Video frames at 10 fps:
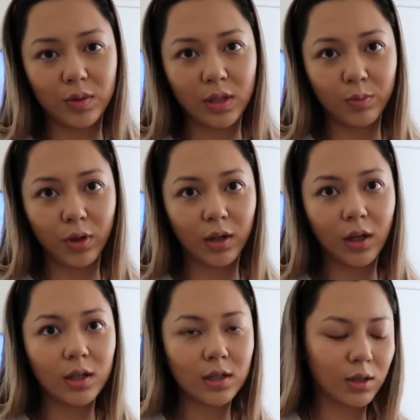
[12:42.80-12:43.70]
this
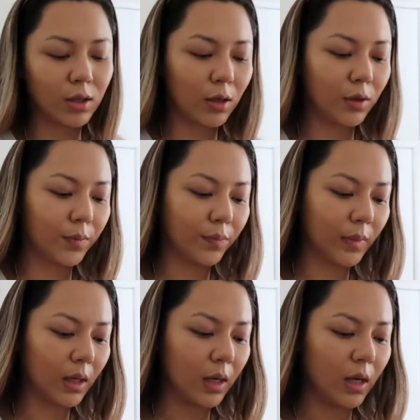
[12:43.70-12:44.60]
product. So
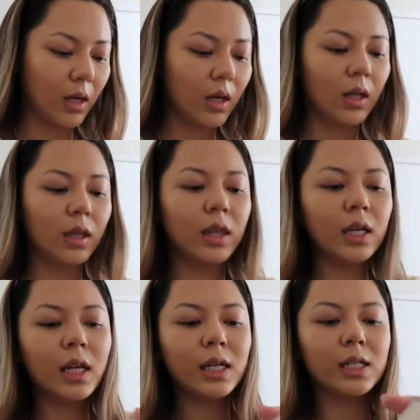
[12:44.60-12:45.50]
the
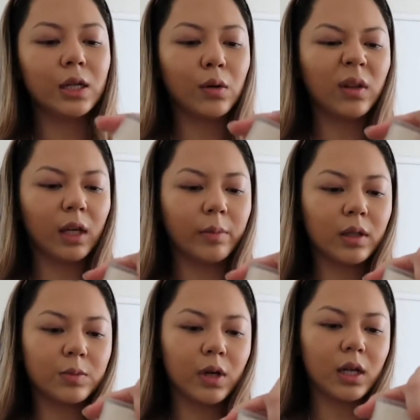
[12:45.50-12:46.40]
thing I don't like about
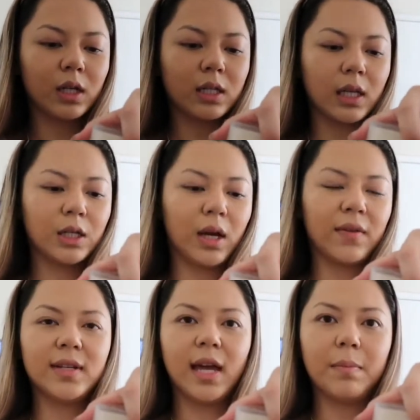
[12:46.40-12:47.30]
this product is that you
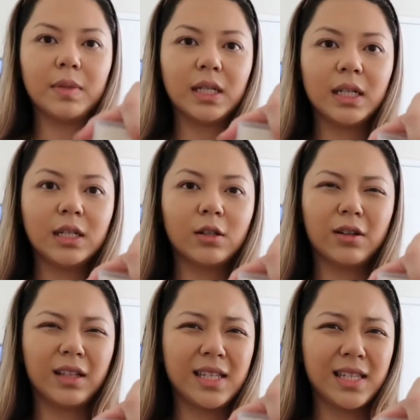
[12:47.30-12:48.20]
have to empty it, or
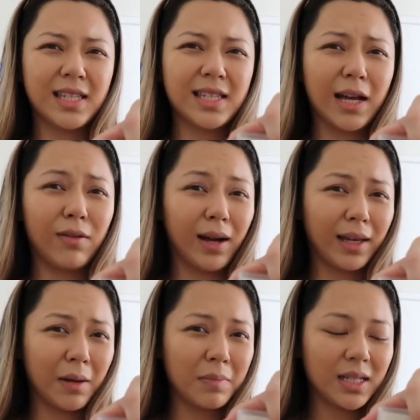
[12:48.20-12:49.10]
at least this is how I
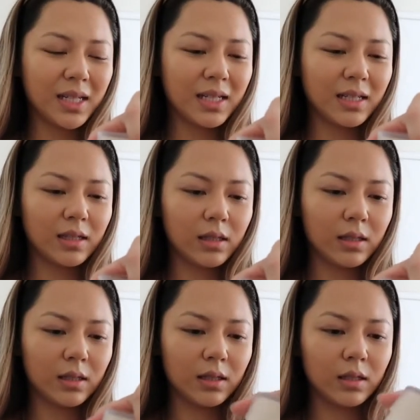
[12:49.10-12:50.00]
empty it.
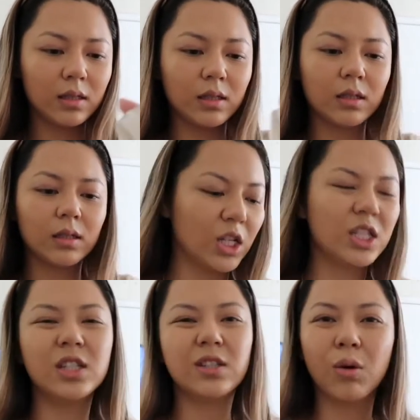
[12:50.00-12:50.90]
I just
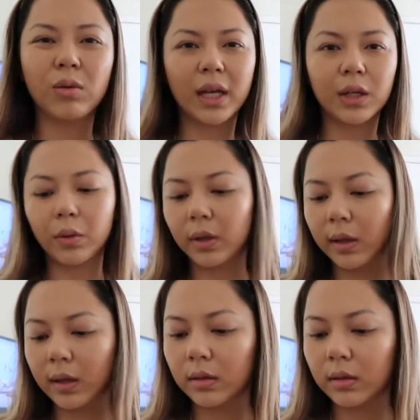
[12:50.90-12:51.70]
don't like doing that,